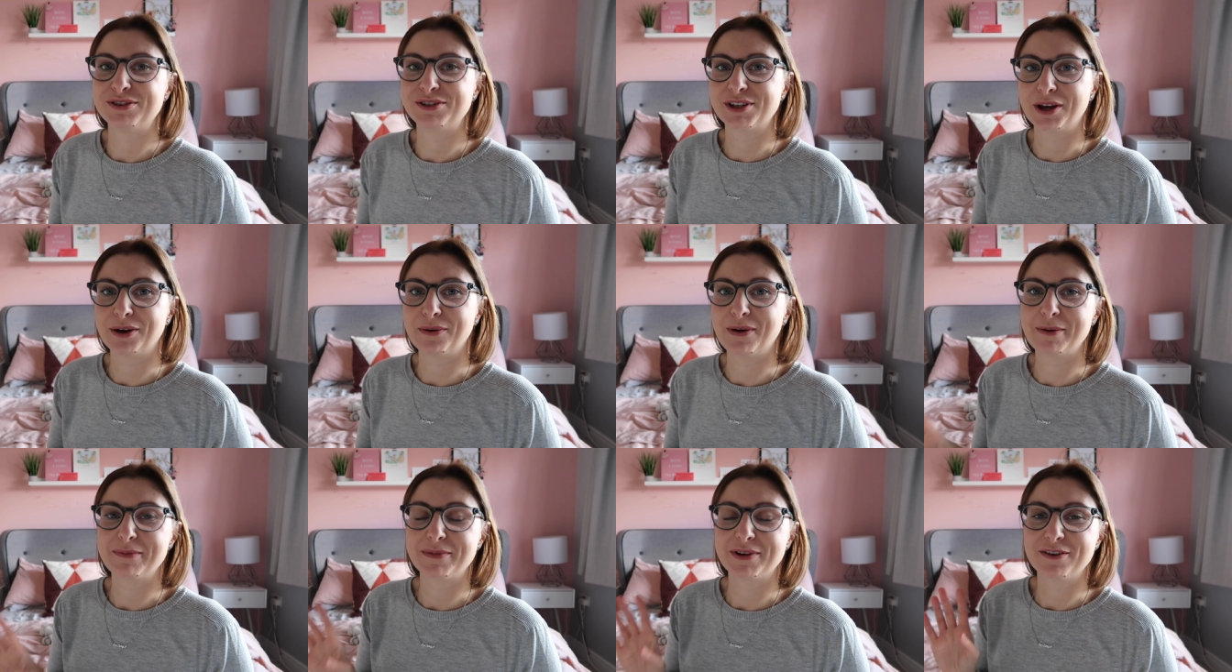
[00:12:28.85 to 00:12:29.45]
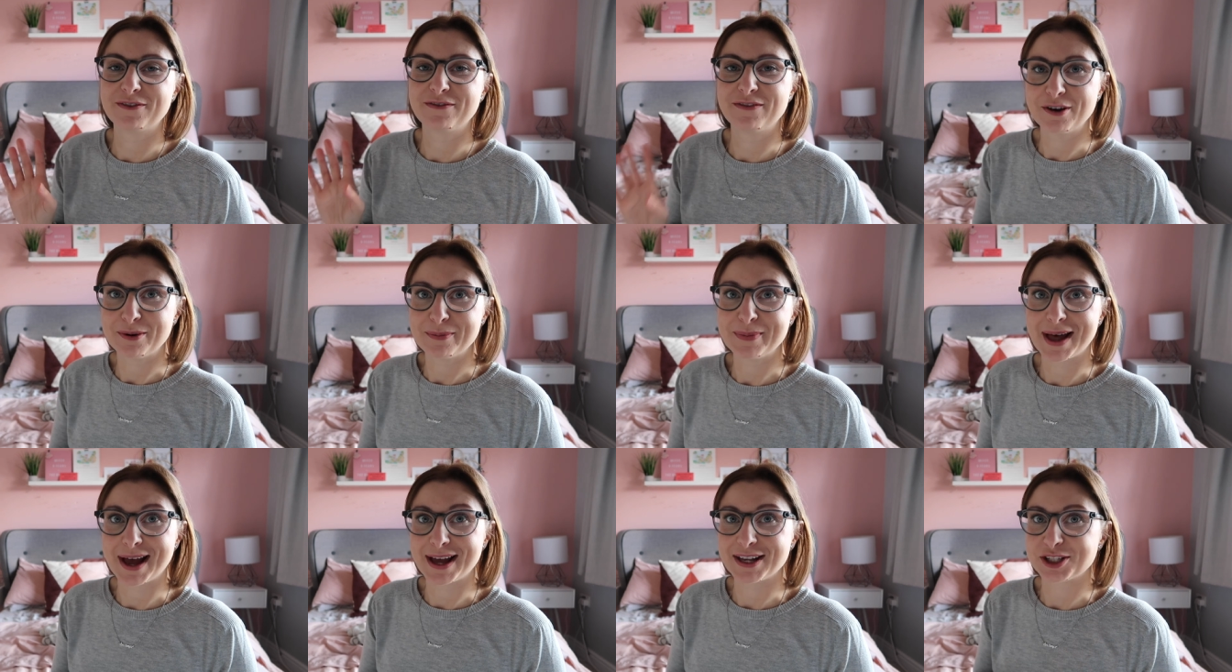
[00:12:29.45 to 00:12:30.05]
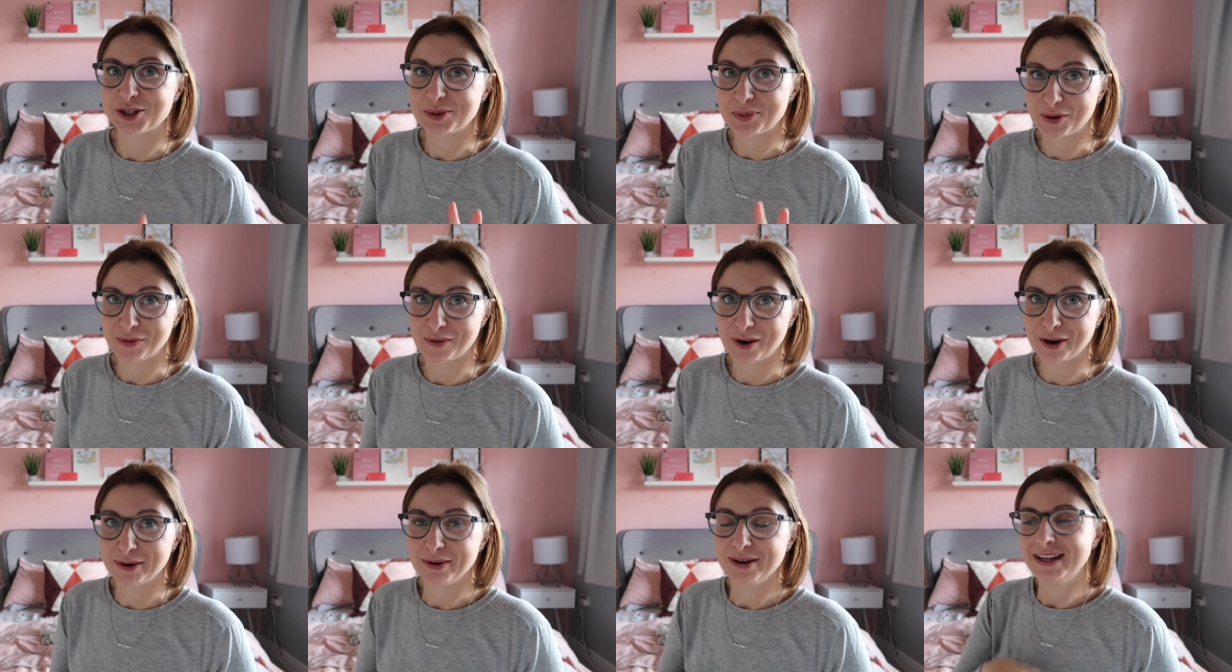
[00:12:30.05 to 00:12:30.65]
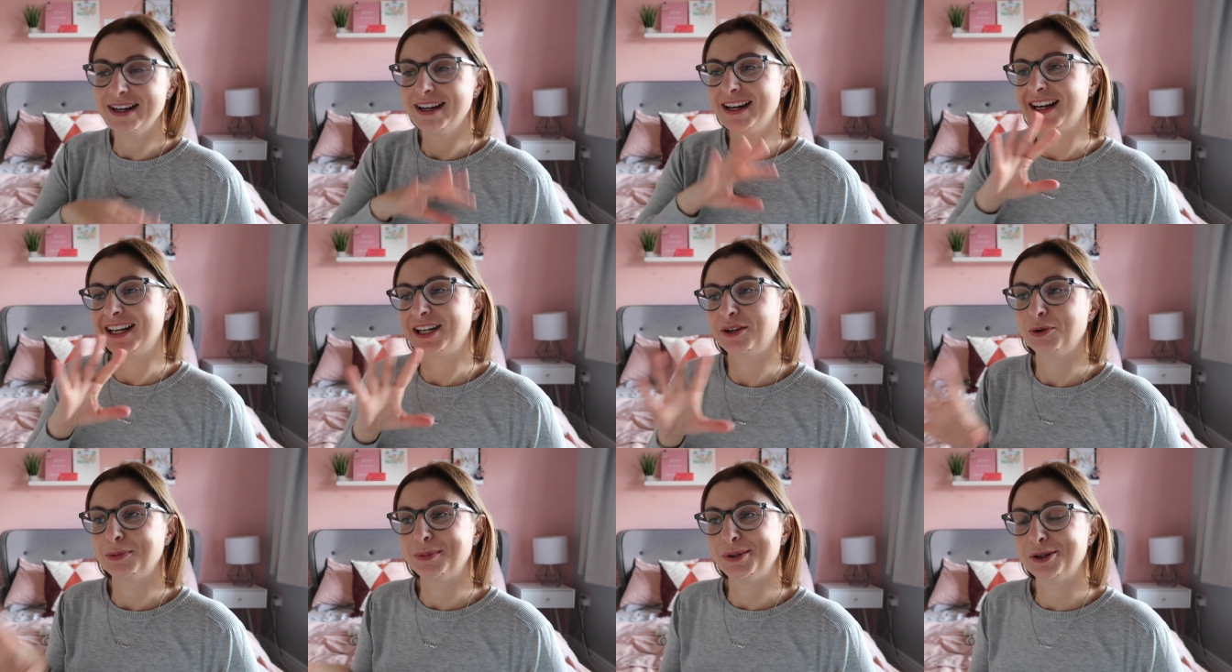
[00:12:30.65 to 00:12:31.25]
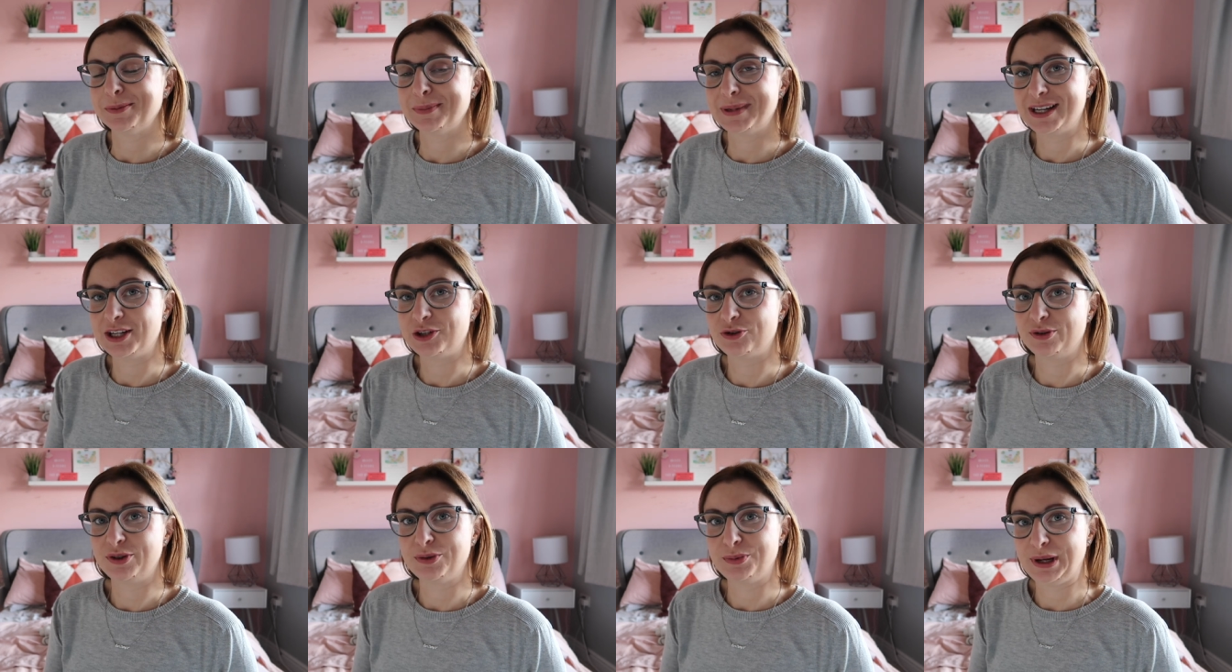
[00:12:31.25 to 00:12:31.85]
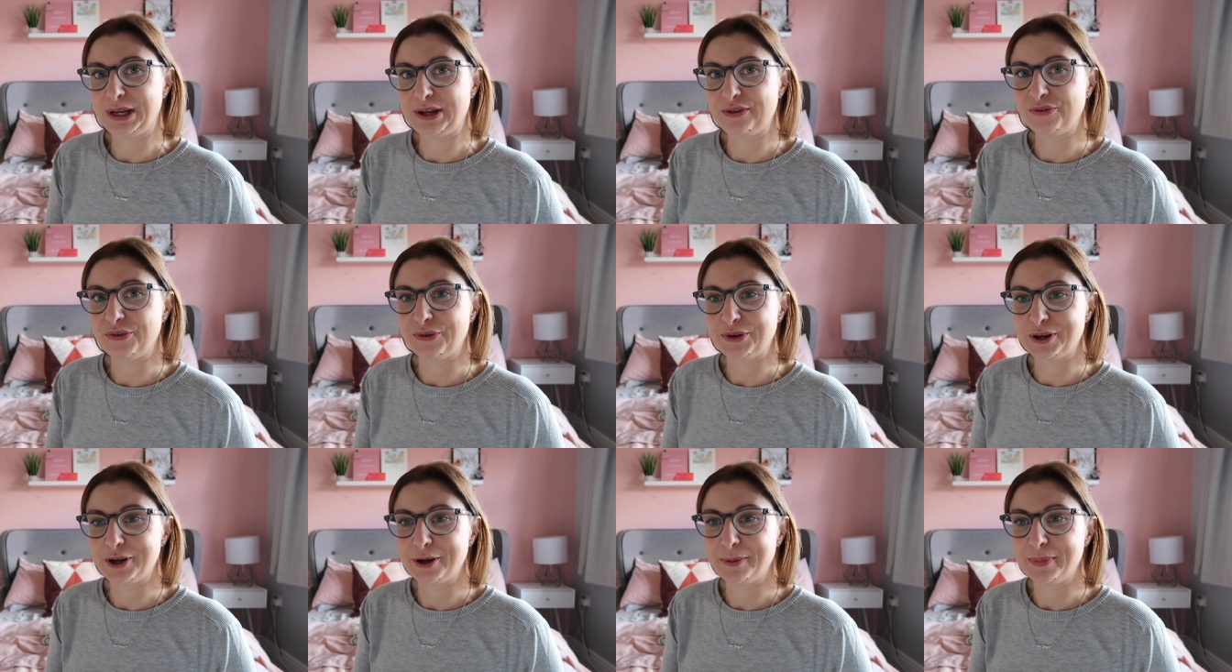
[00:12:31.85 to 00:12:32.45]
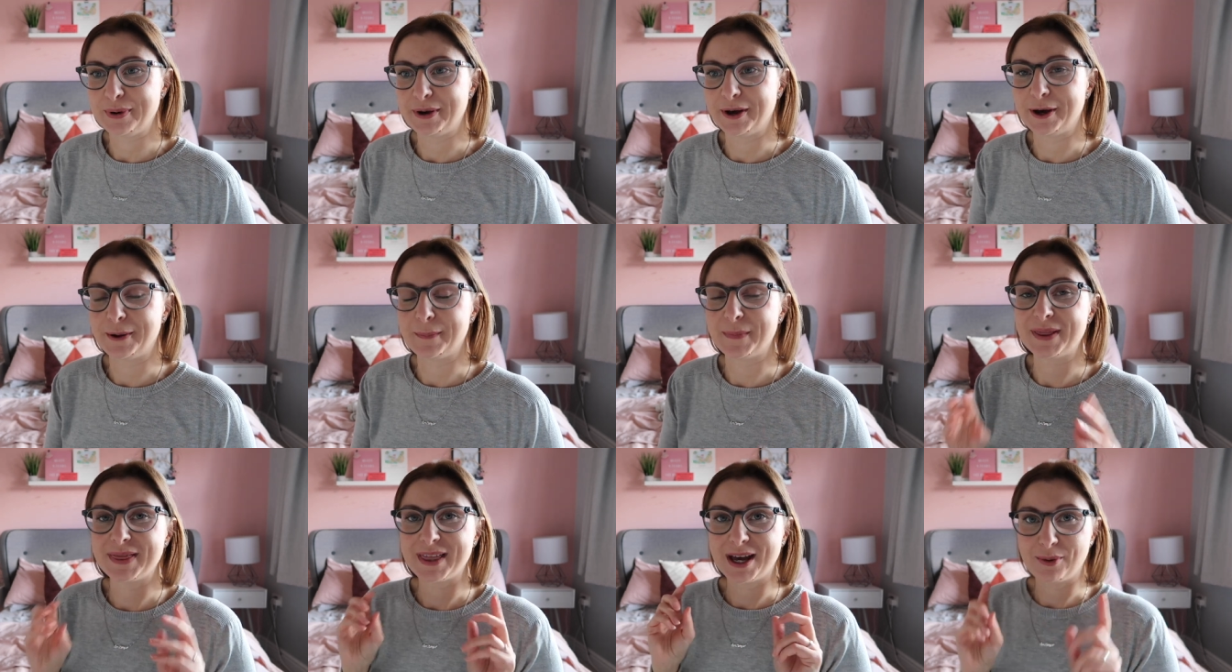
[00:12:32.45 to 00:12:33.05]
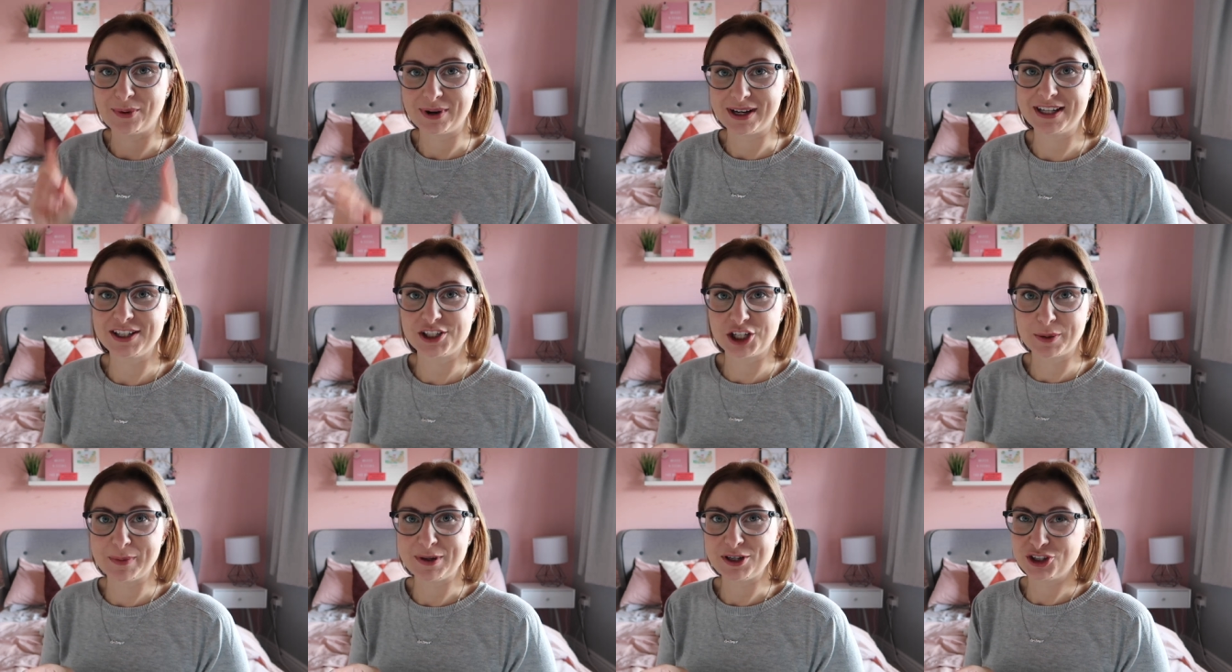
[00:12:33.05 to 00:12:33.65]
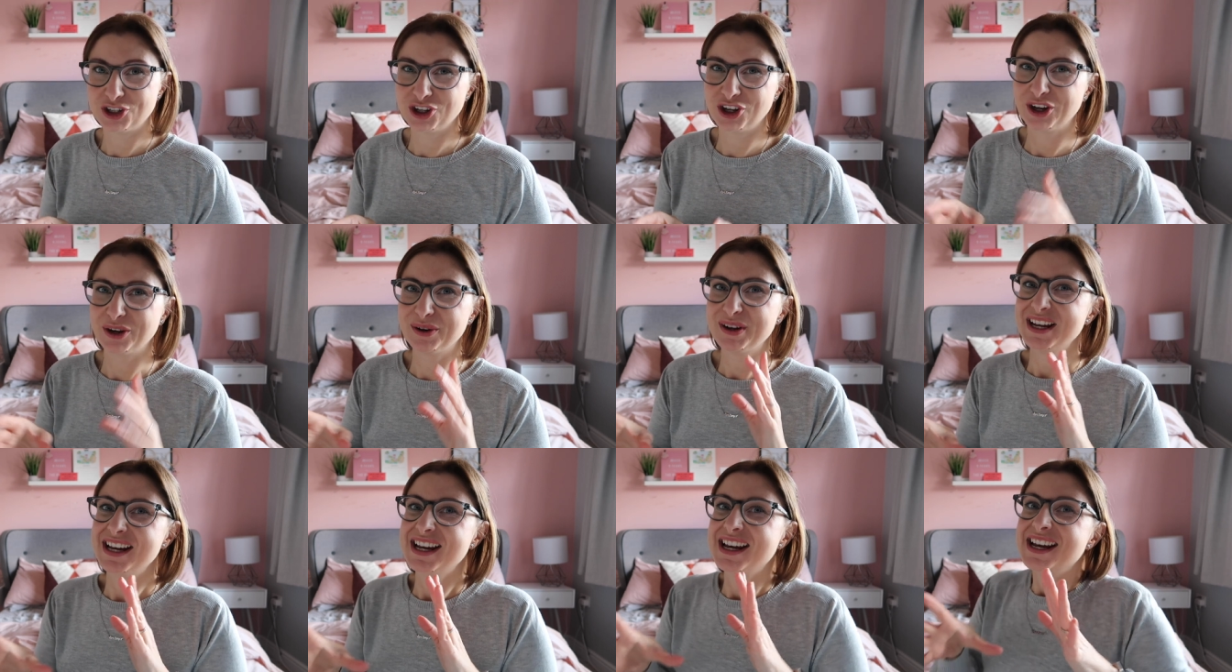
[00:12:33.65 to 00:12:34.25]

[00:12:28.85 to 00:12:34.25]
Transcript: So I'm going to film that tomorrow, and it will be up later in the week for you, but that one is coming too.